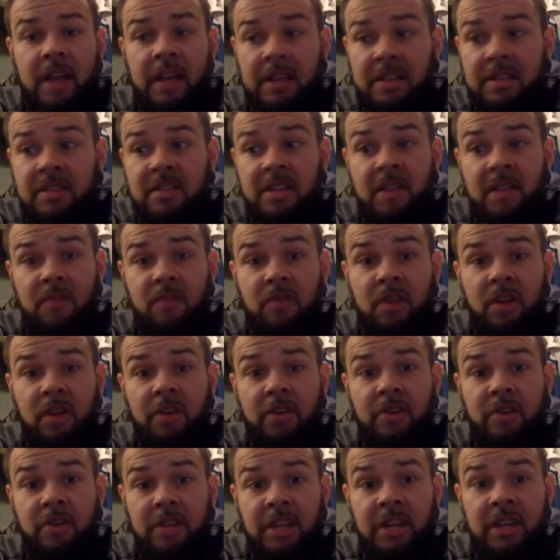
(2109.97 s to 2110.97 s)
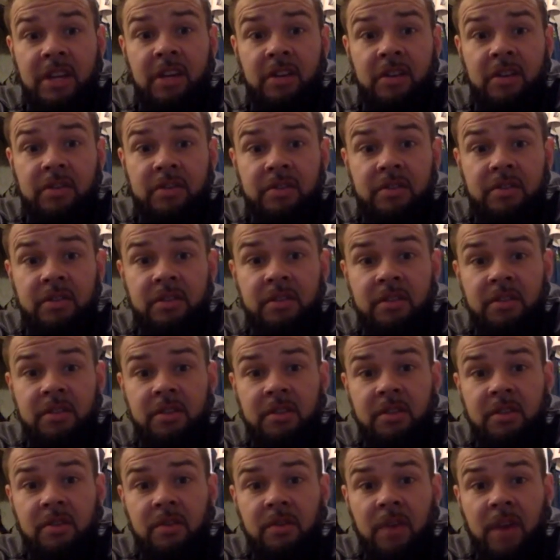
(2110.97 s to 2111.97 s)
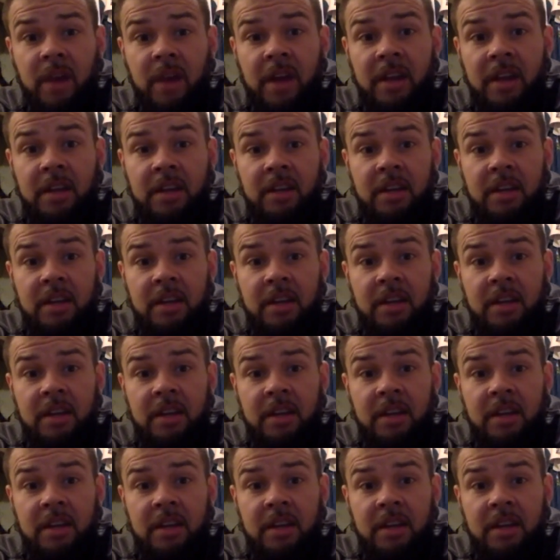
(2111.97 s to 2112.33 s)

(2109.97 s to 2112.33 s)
like several hundred years, right?